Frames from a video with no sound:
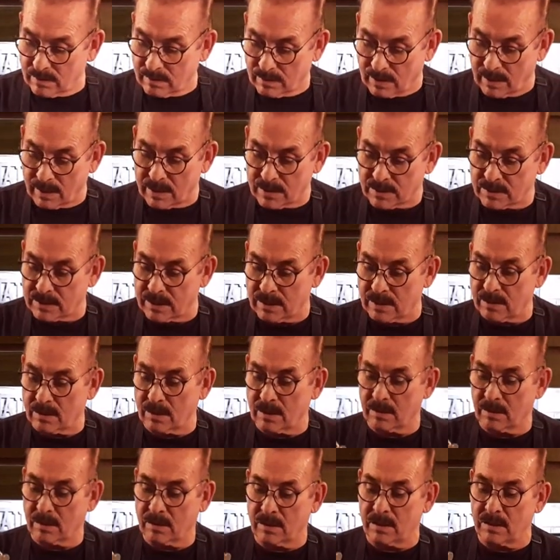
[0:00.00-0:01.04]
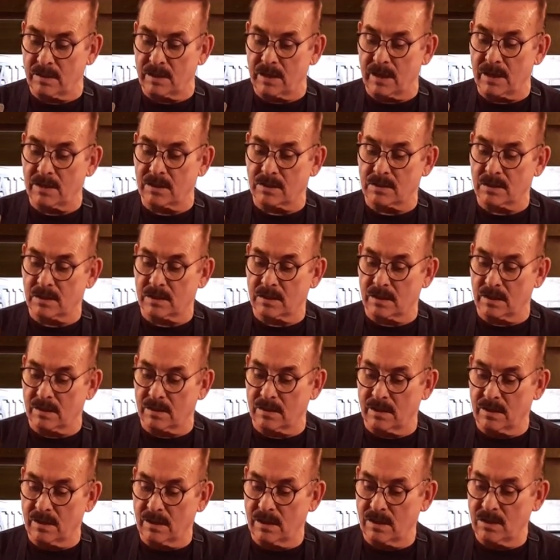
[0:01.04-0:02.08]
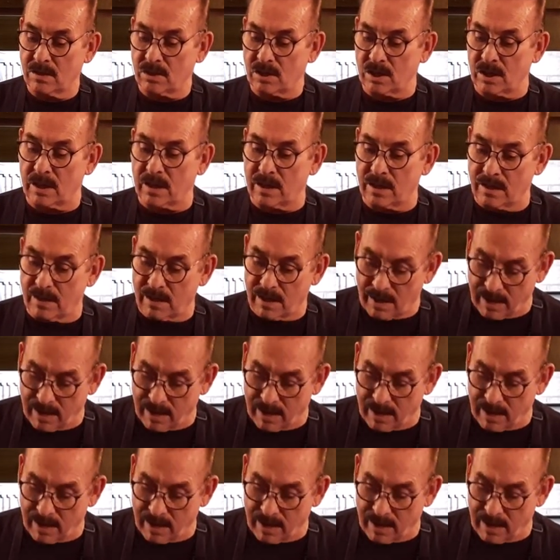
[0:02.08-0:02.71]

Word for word: like I said, condensed chicken